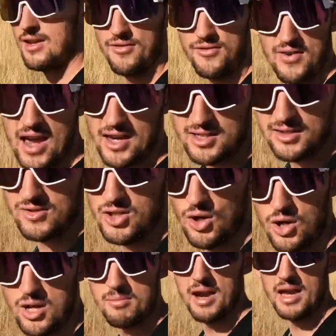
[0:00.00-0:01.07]
effects of
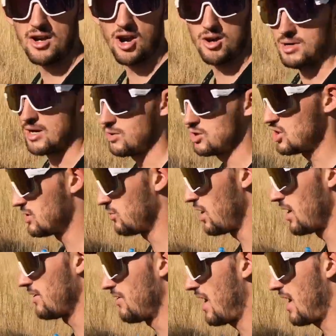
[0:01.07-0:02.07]
sodium bicarbonate, which is one of